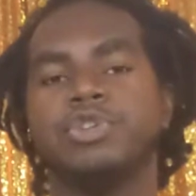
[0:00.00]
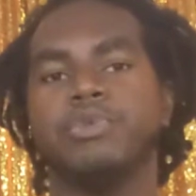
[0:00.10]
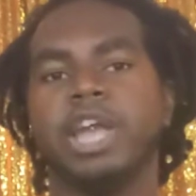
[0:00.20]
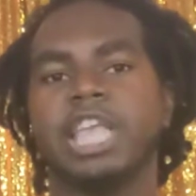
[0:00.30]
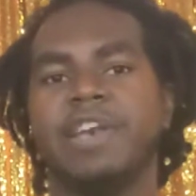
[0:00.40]

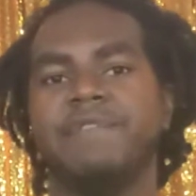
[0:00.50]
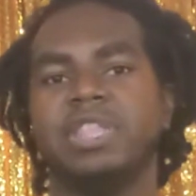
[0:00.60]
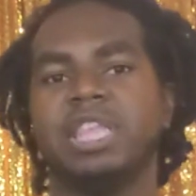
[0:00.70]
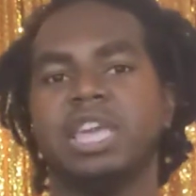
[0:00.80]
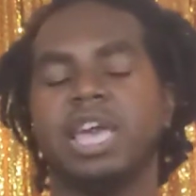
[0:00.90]
direct.
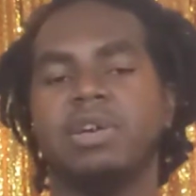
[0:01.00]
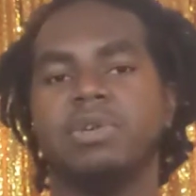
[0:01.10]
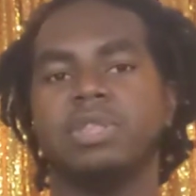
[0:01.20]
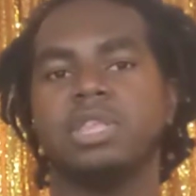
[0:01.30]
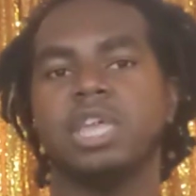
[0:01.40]
Everything
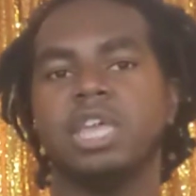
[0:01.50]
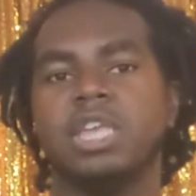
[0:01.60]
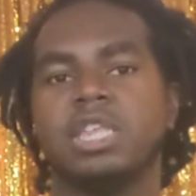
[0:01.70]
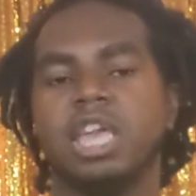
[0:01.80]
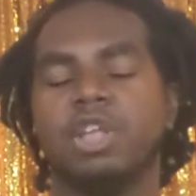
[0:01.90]
else
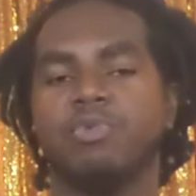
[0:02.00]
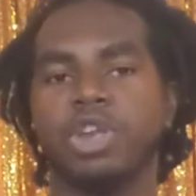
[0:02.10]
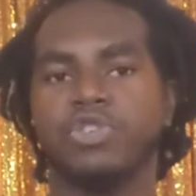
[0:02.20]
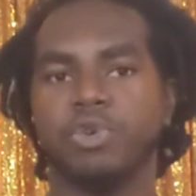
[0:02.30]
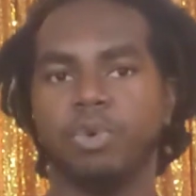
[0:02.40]
is in
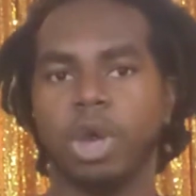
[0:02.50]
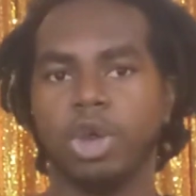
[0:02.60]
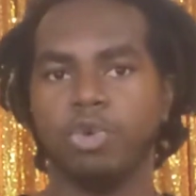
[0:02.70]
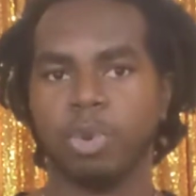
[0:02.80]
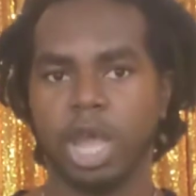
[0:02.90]

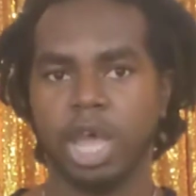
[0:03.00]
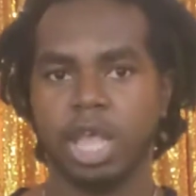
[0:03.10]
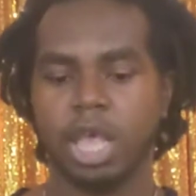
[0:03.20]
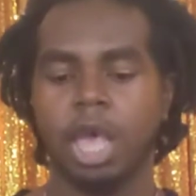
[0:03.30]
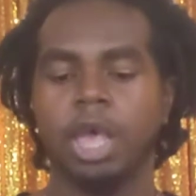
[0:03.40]

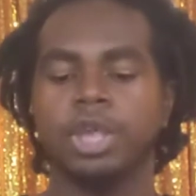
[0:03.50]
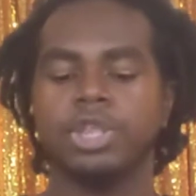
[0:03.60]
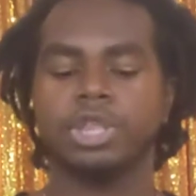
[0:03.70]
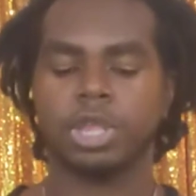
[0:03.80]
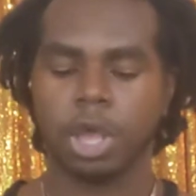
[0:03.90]
retrograde.
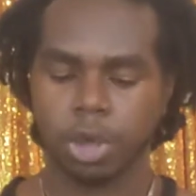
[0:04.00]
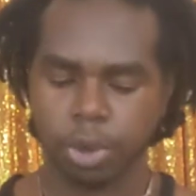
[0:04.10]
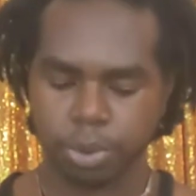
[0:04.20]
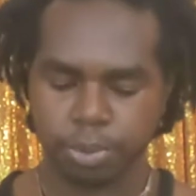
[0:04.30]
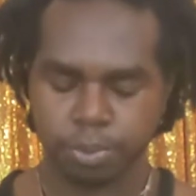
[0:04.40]

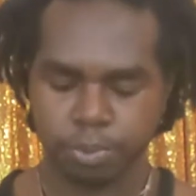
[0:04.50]
So,